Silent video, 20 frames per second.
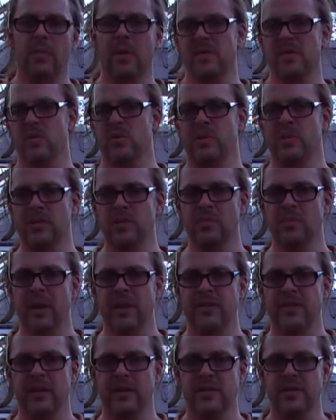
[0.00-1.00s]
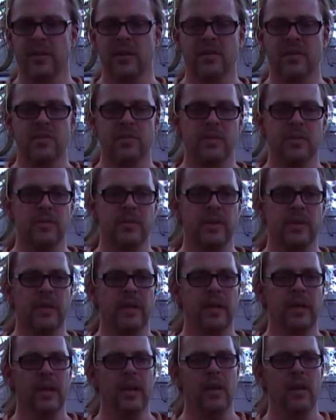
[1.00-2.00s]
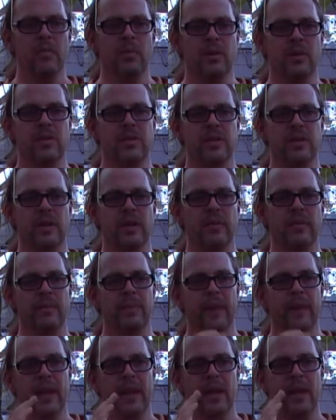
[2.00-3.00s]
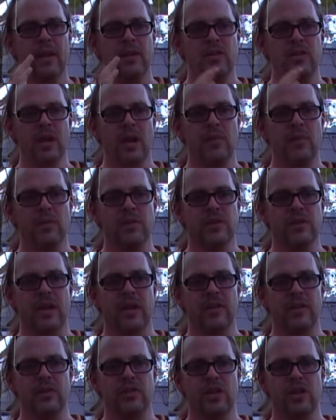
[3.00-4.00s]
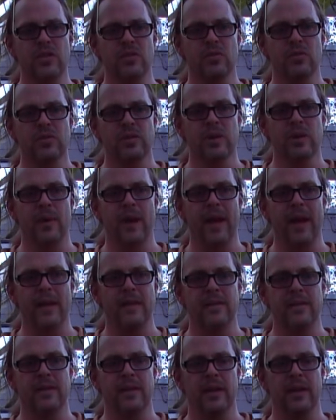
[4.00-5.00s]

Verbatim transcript: Perhaps it would have done better outside to be honest But um, Jane was saying that she's also had